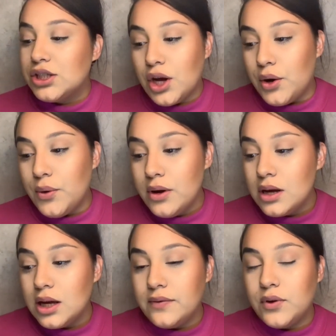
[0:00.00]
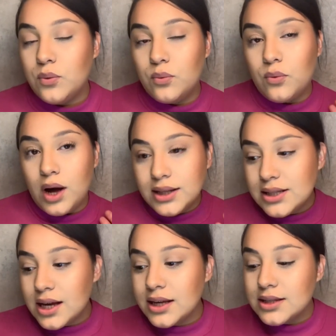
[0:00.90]
So if you
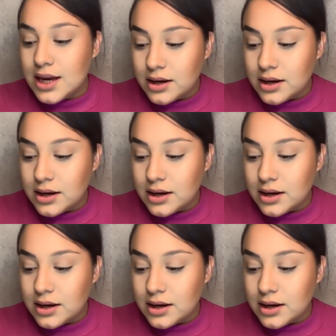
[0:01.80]
want to get